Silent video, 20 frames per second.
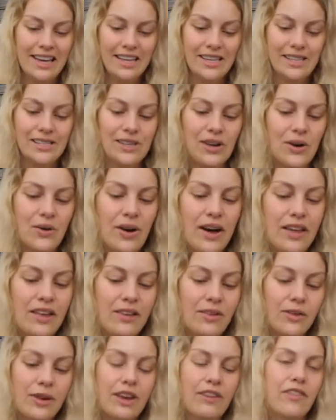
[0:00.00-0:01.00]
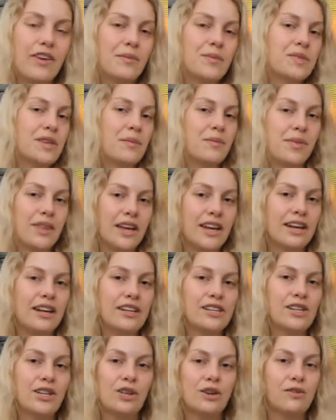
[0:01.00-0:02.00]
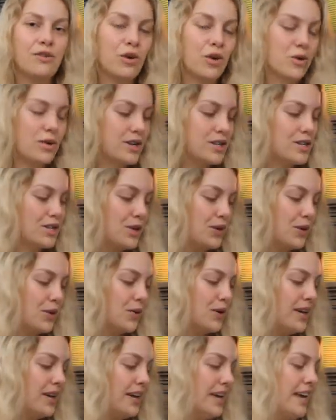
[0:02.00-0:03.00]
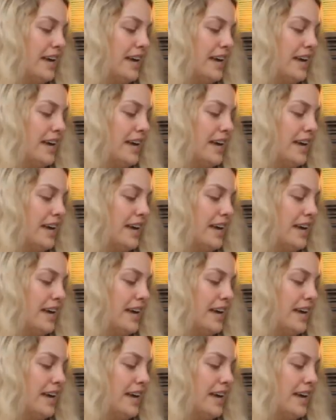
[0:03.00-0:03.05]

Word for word: So it'll give him something to look forward to.